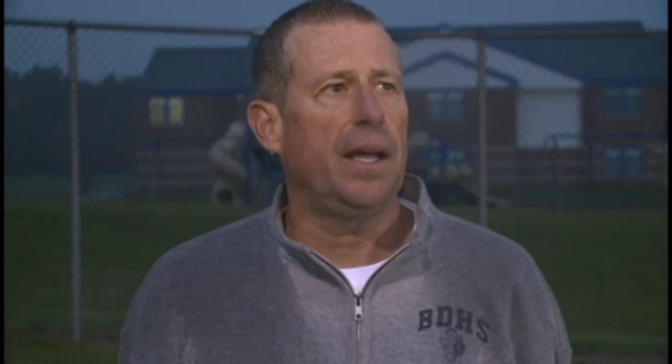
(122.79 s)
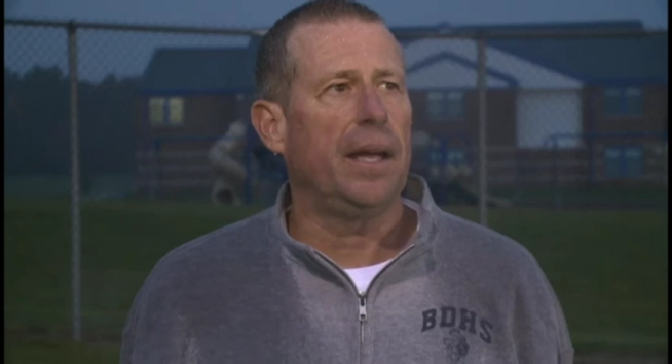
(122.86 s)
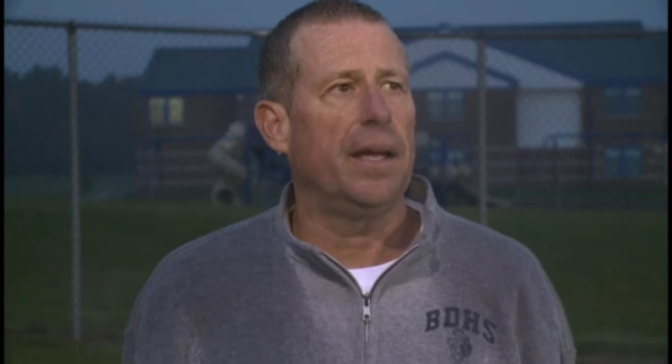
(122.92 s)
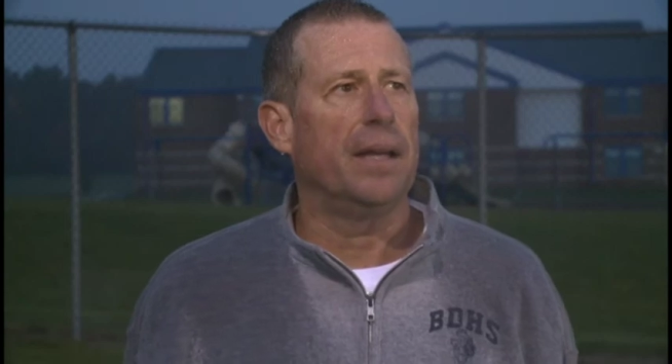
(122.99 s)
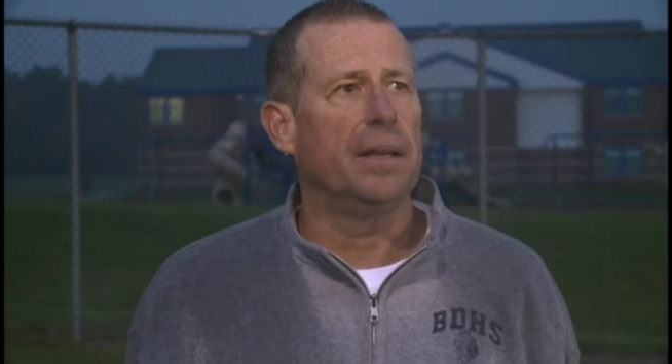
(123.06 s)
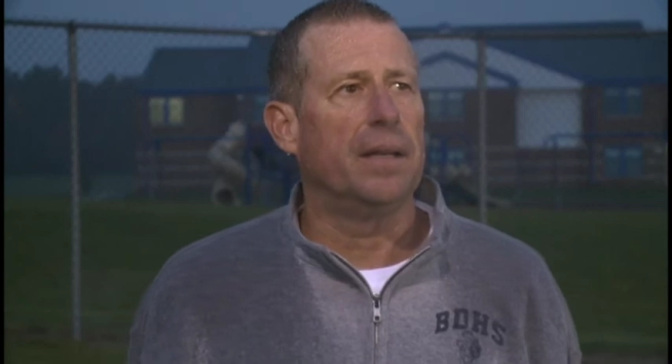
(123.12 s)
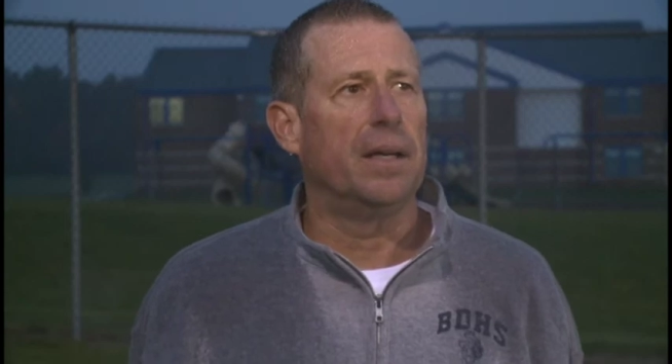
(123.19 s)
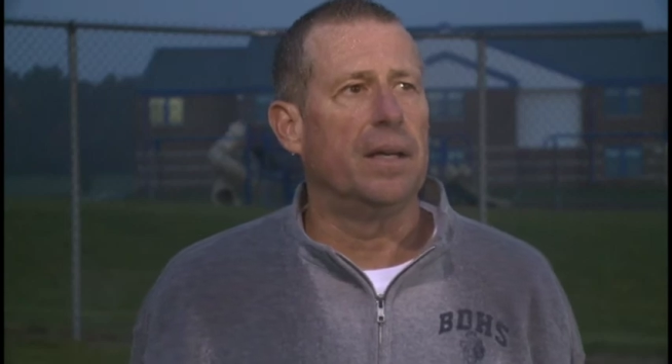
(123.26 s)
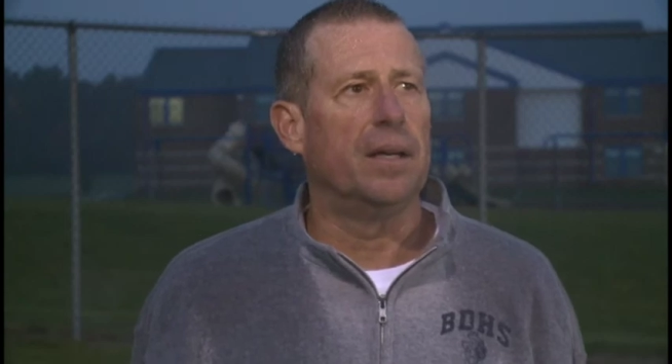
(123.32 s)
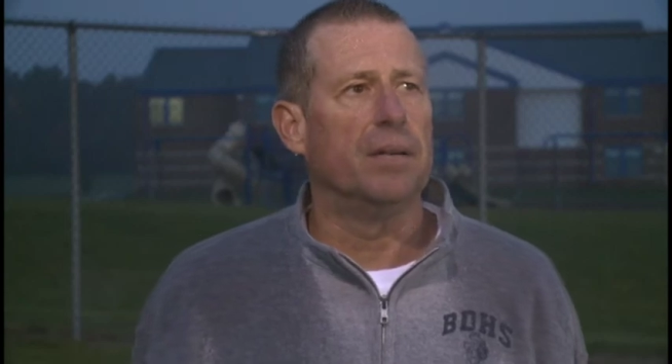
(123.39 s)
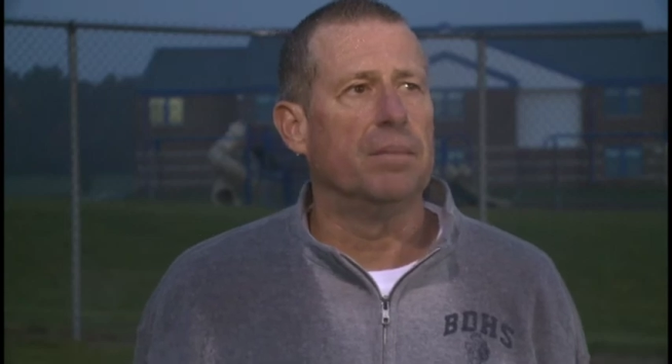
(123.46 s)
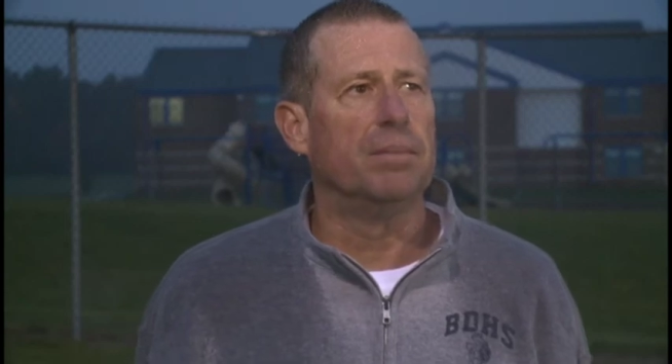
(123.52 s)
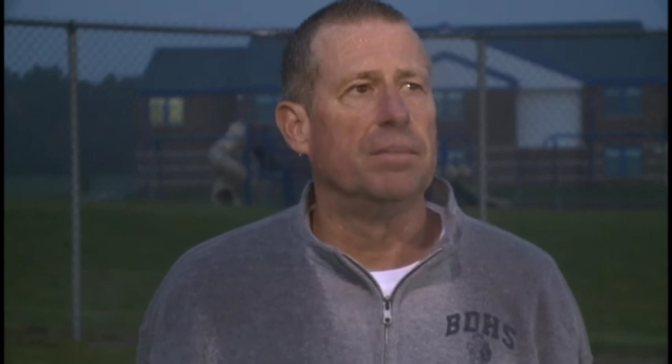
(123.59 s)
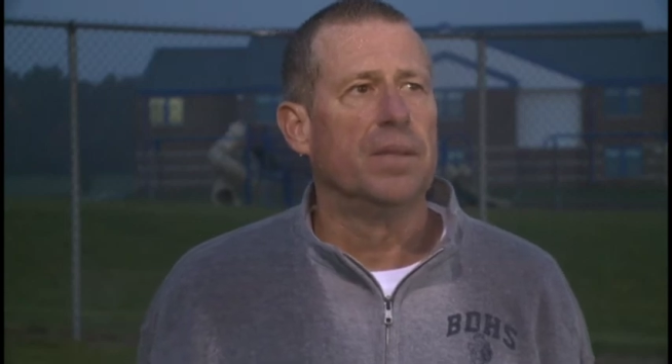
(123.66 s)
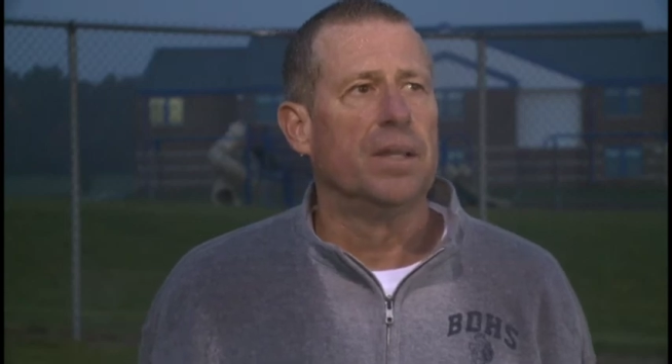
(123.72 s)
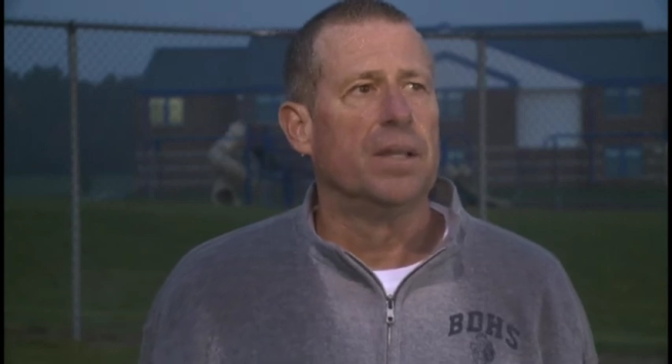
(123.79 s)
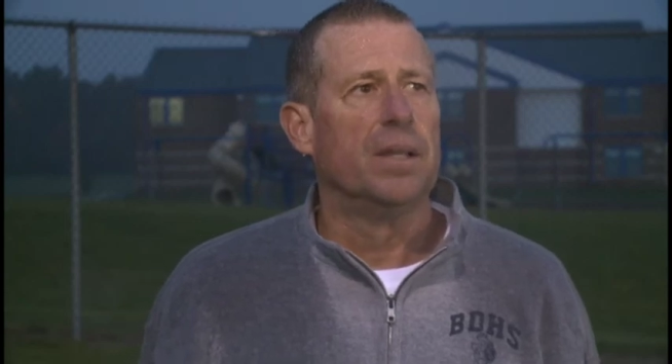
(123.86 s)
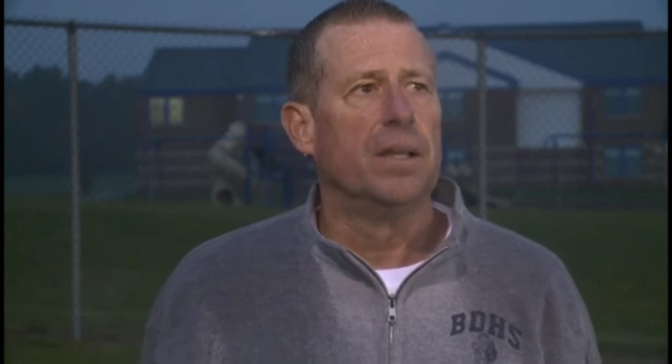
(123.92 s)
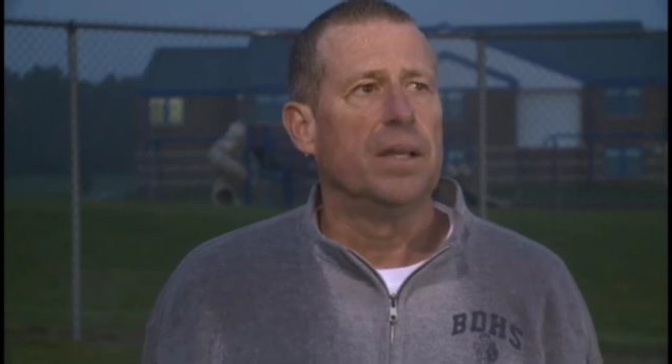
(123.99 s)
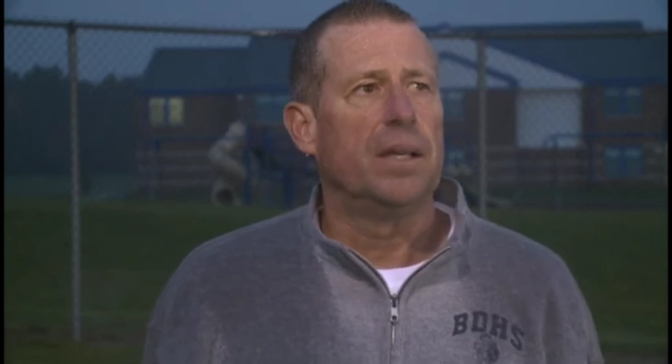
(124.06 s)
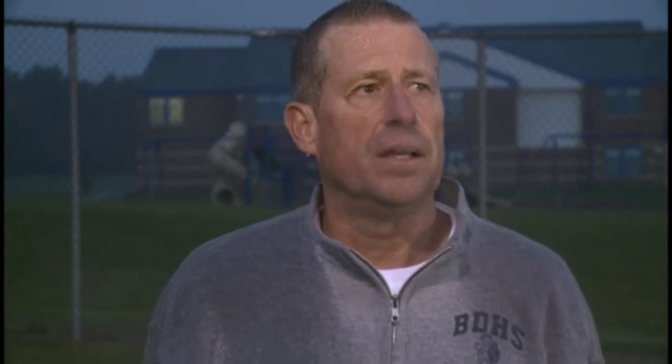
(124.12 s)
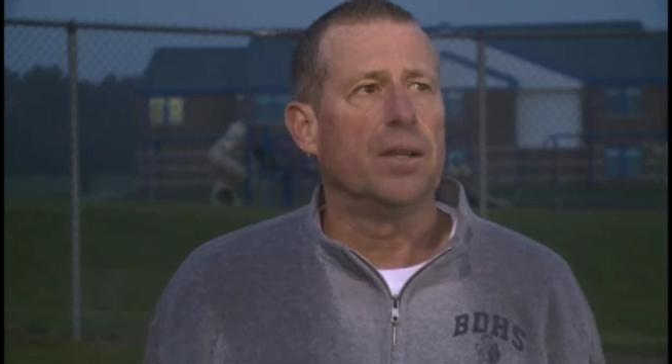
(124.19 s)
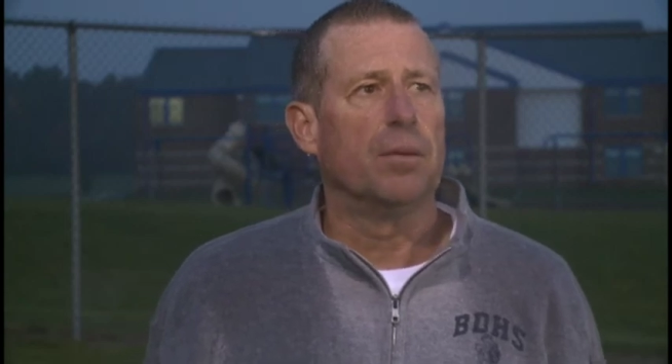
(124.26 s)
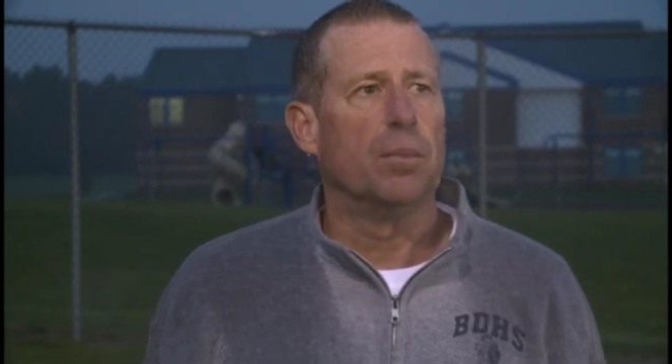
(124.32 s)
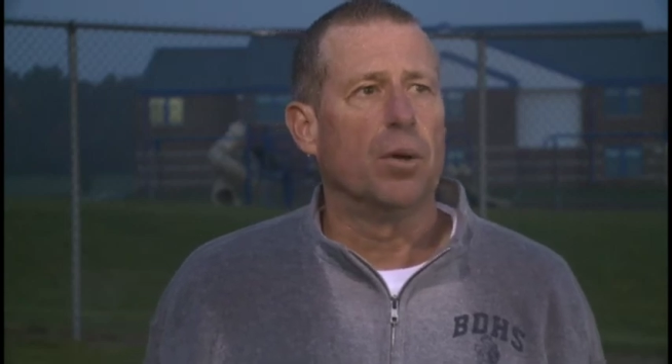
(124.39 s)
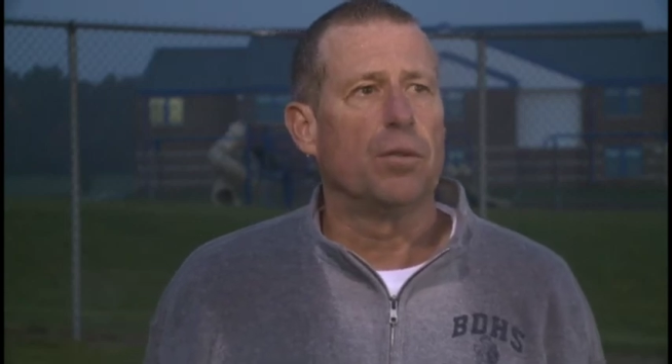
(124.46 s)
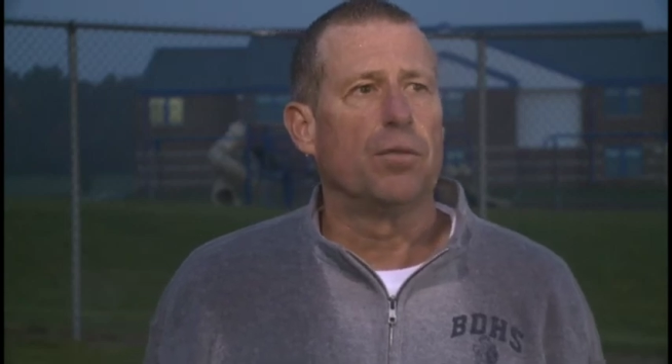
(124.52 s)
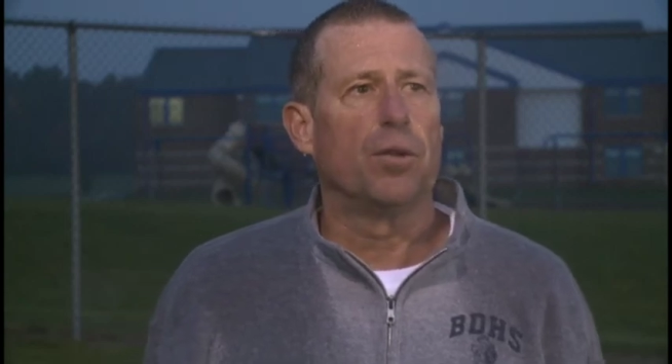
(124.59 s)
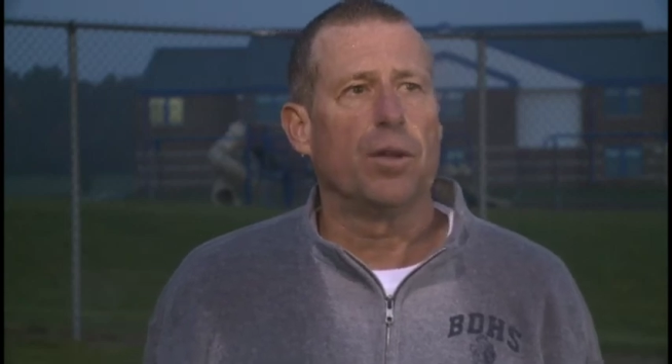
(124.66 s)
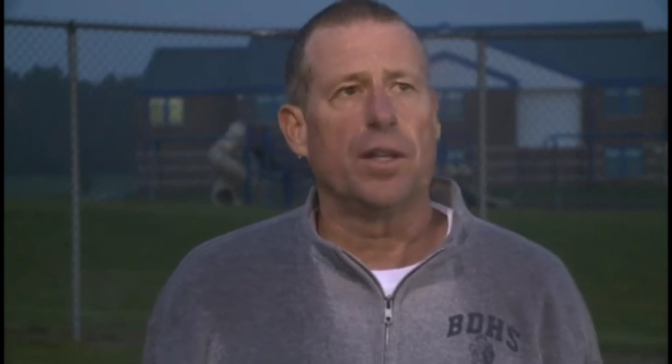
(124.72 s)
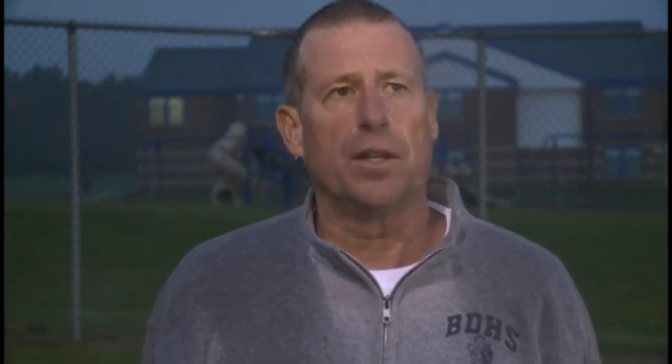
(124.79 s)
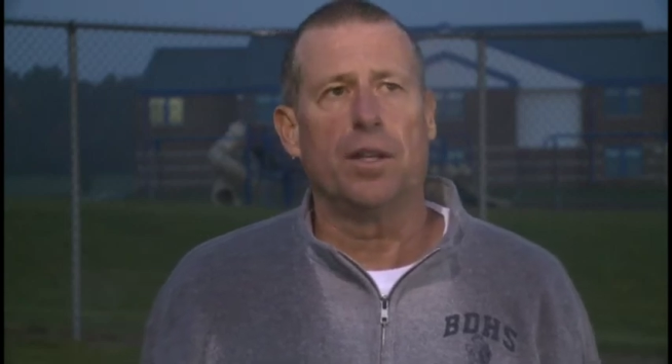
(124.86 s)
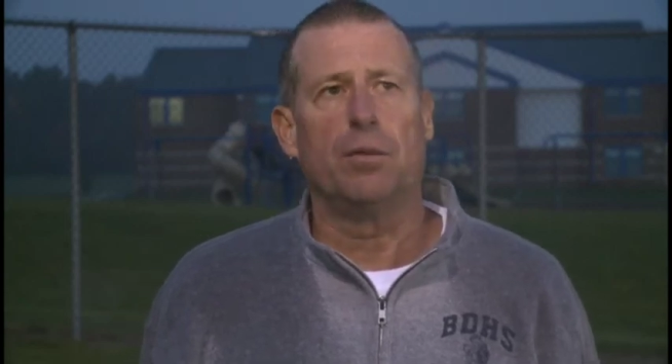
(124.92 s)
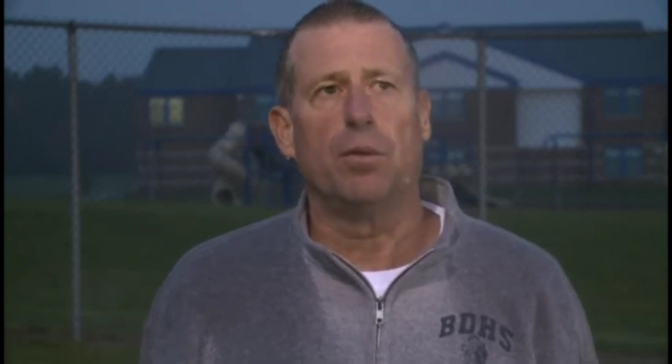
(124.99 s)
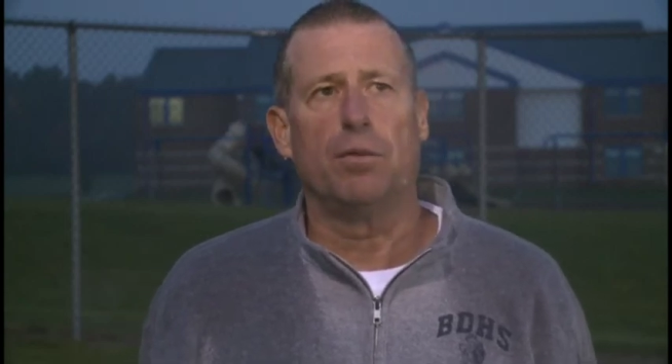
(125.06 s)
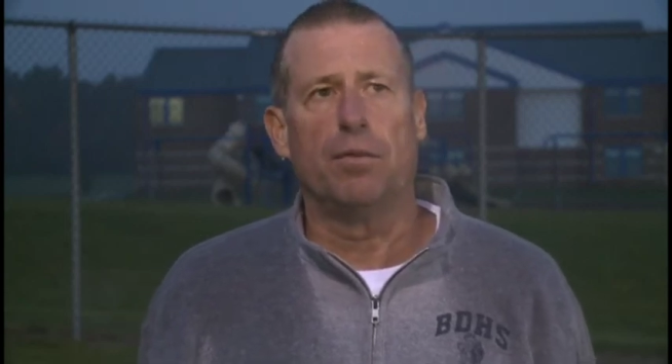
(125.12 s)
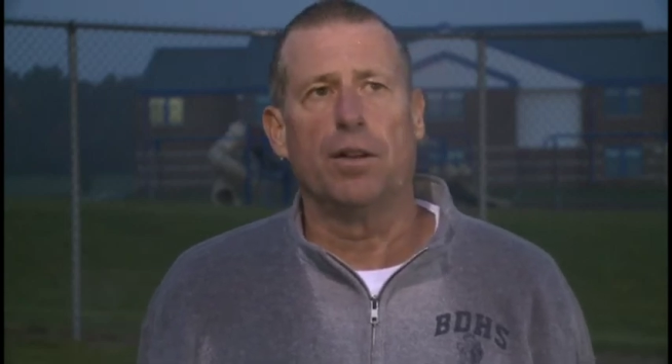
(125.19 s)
and um, they're both really good with